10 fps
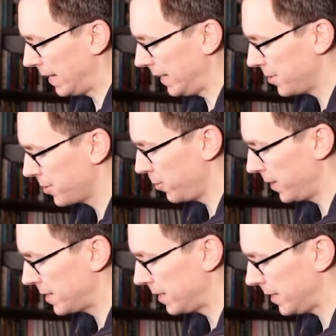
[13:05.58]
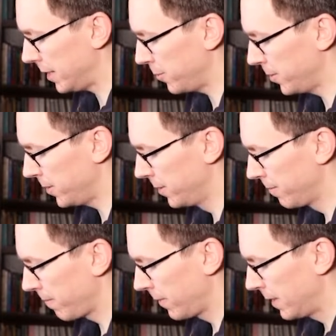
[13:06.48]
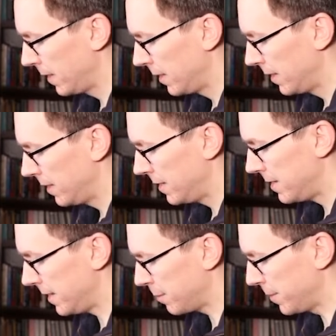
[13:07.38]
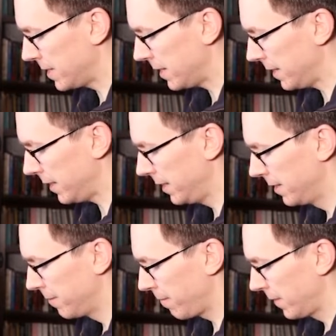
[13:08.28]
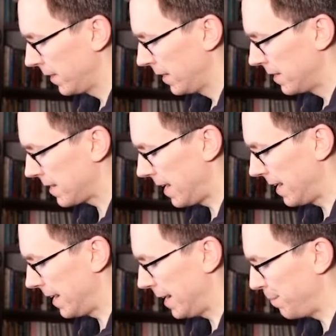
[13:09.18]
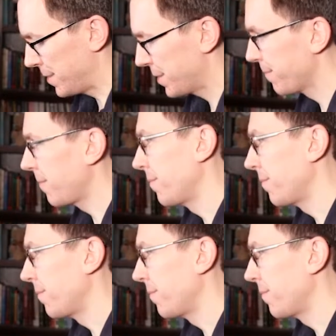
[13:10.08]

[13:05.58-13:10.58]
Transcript: and it's going to equal sigma T times,